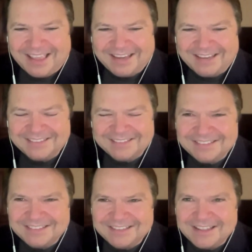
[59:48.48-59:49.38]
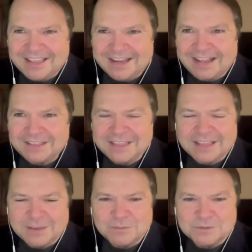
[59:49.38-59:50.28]
And and I
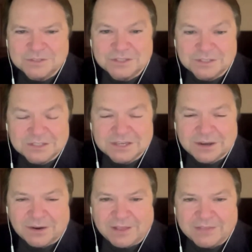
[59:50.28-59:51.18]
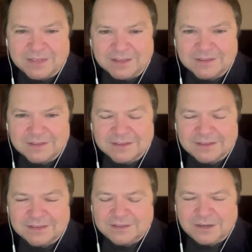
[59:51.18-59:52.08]
think it was sincere. I think,
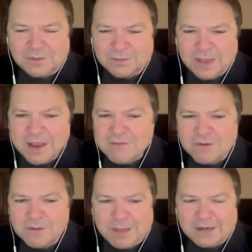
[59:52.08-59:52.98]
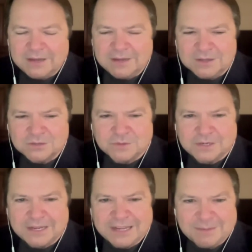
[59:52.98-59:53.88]
everybody is
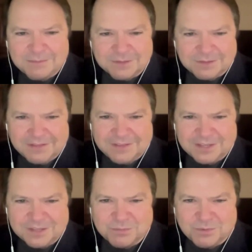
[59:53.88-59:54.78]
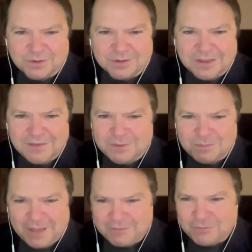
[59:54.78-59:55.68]
redeemed in this book.
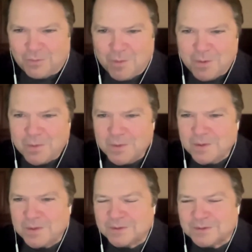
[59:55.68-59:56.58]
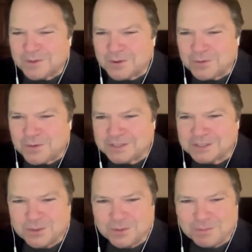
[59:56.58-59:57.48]
Even my former
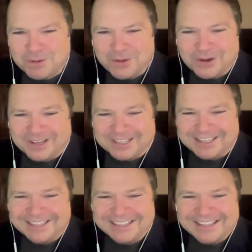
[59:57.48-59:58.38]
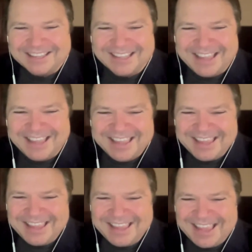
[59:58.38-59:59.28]
congressional opponent,
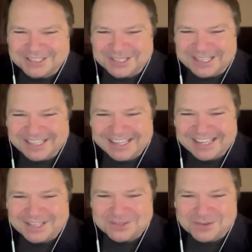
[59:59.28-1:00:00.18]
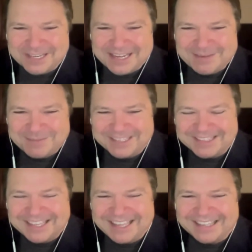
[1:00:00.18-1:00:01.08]
he actually gets redeemed
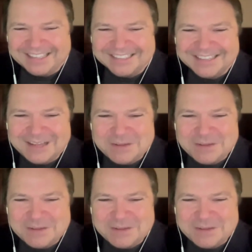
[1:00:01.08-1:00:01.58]
at the end.